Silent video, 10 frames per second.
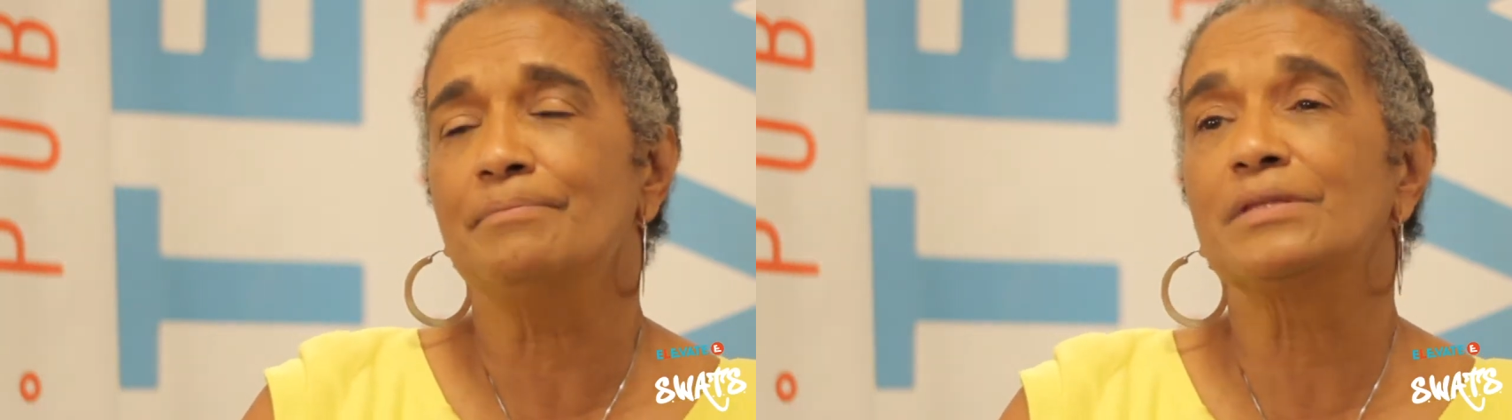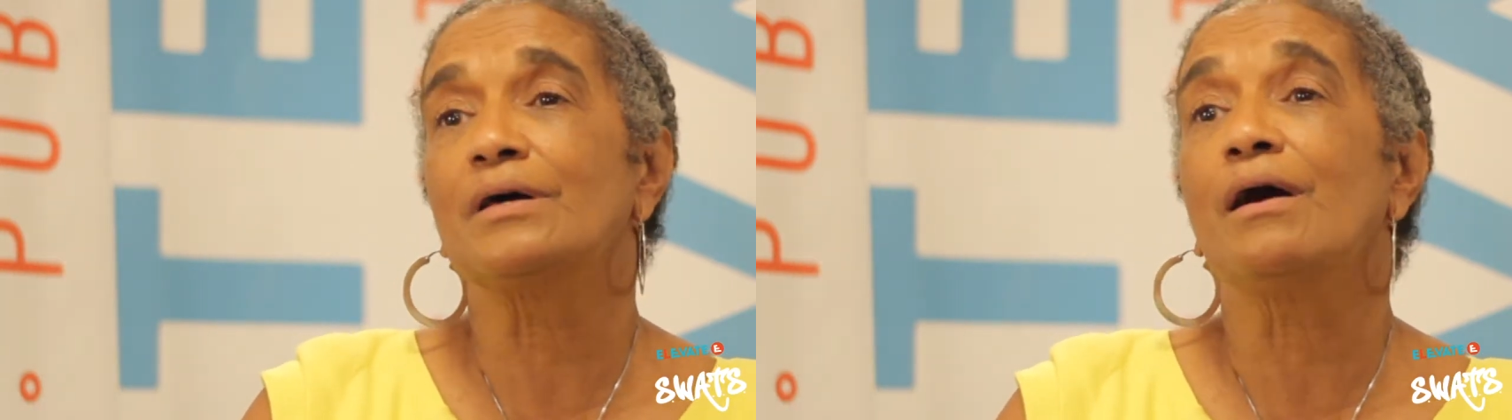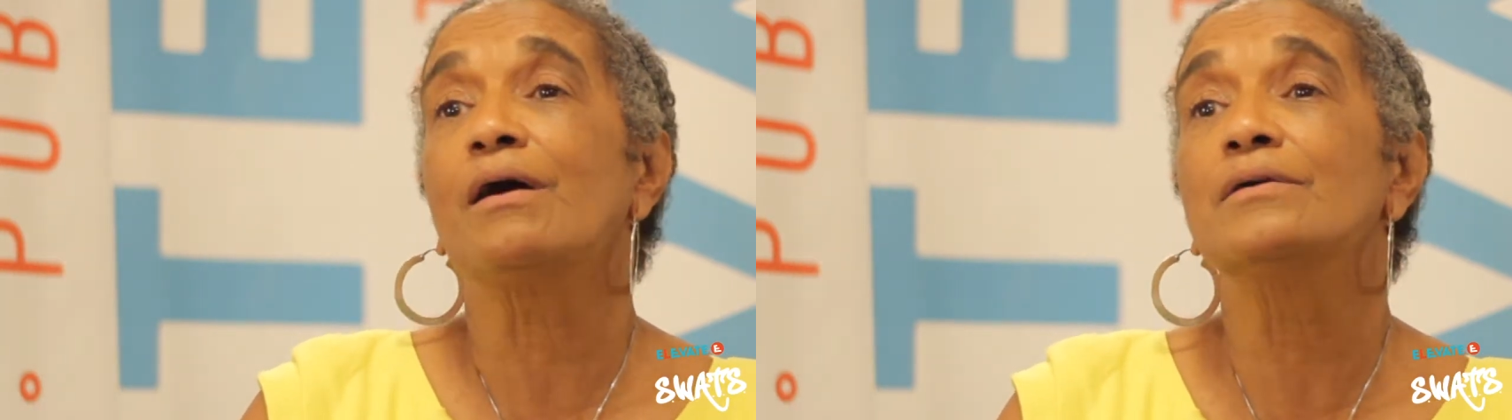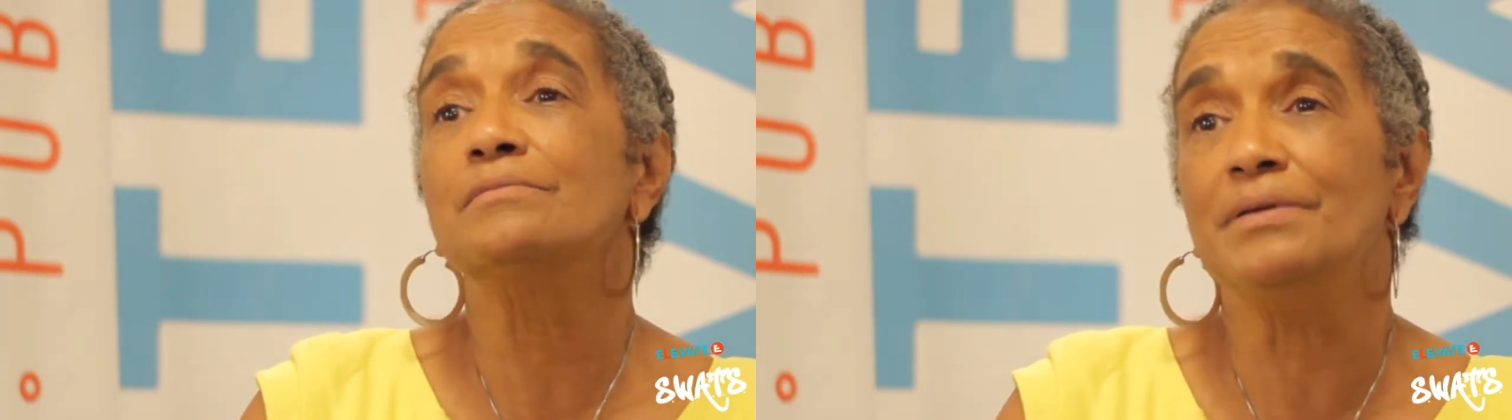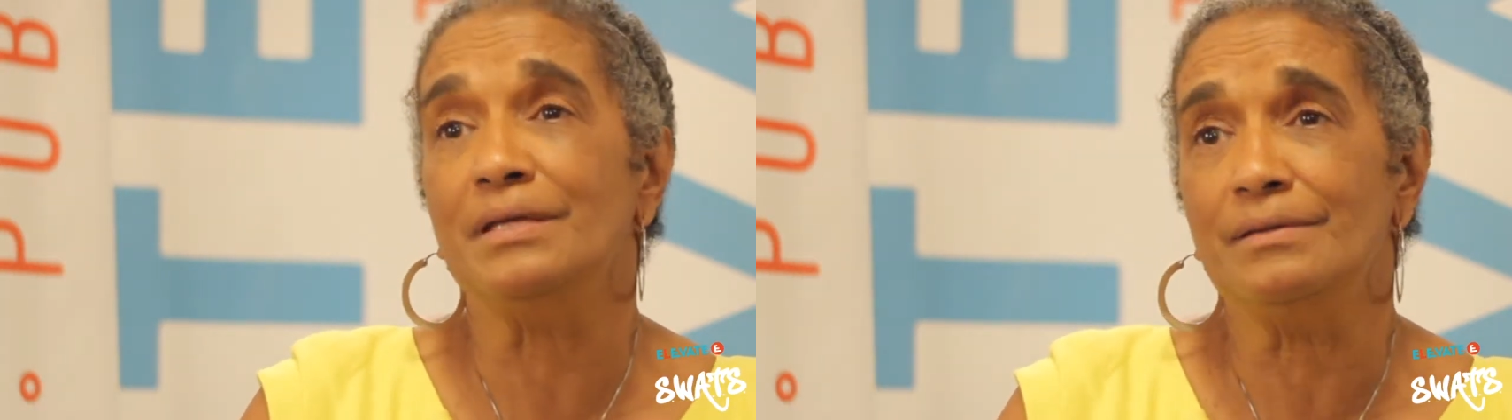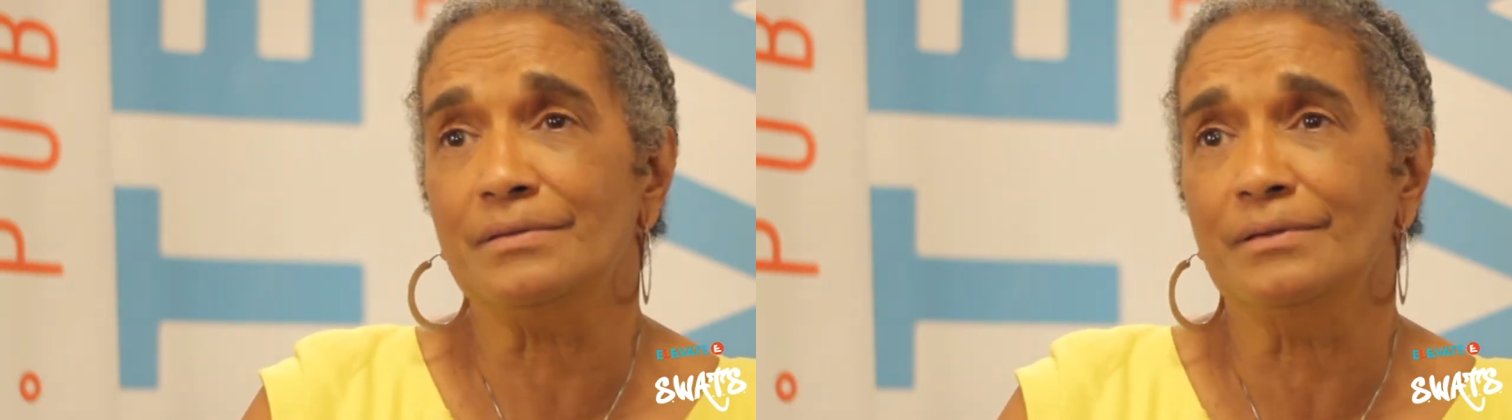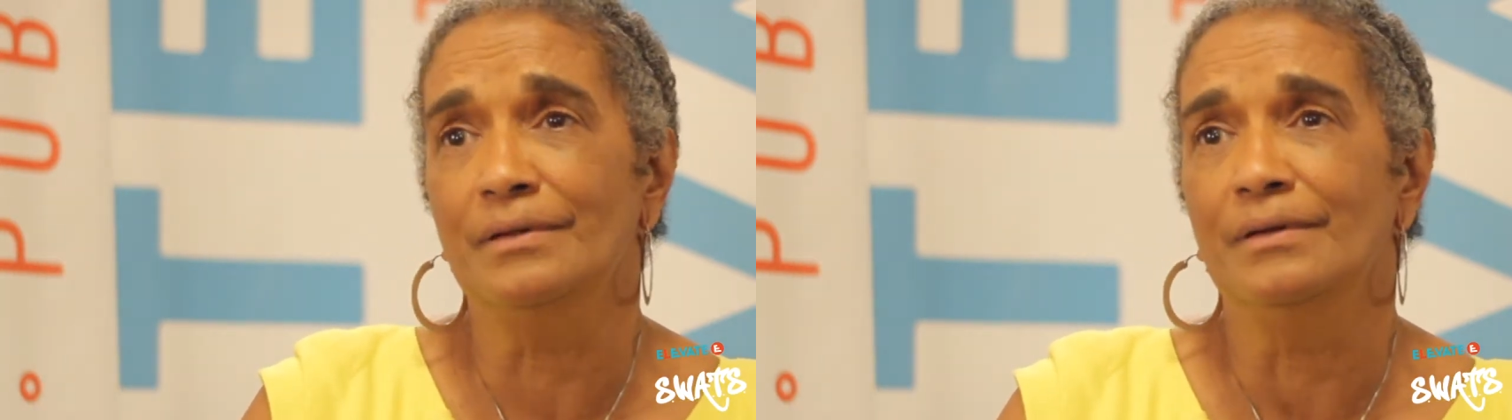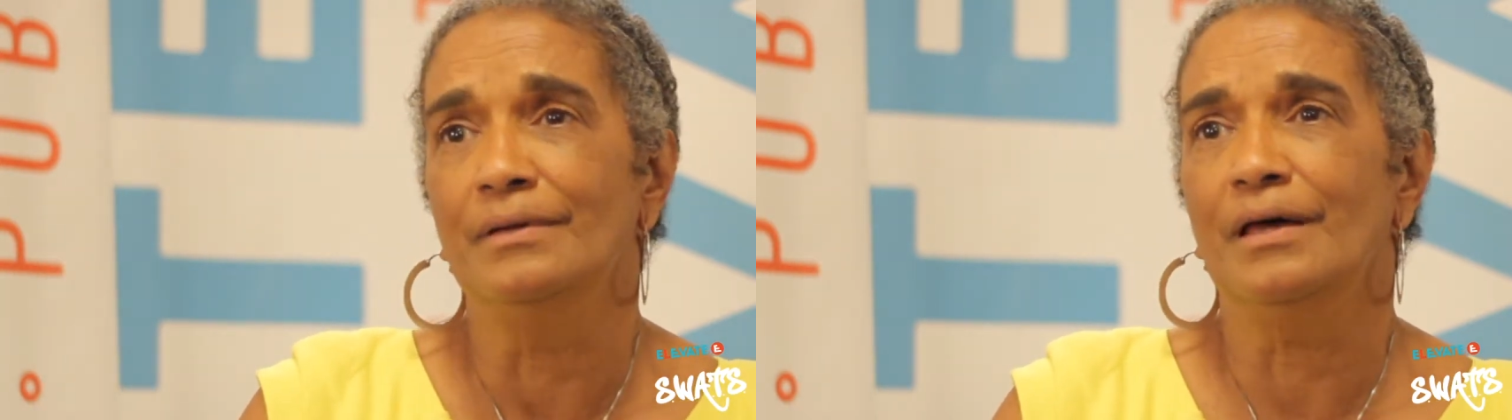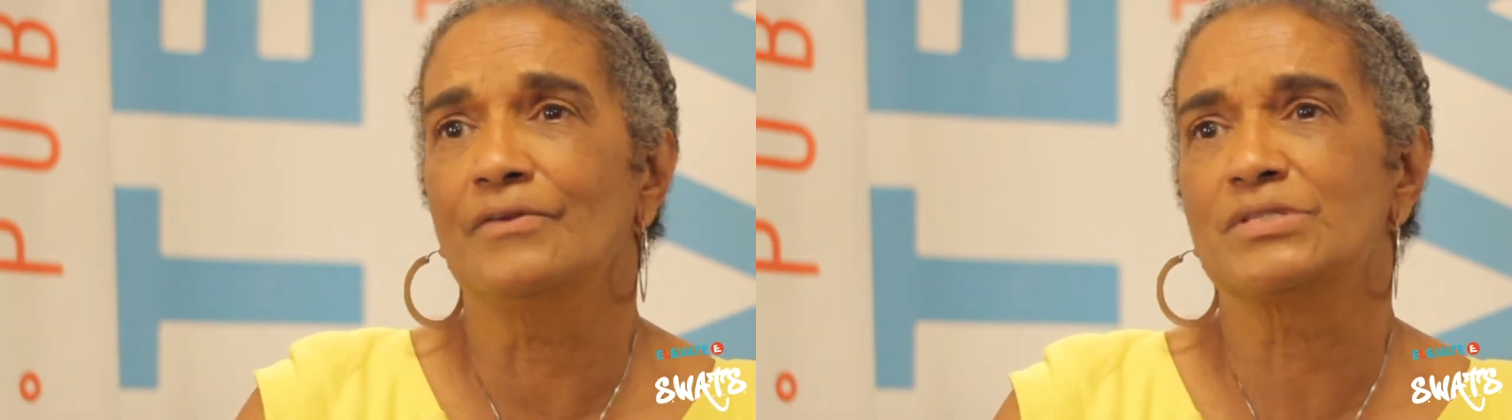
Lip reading: But the heartbeat of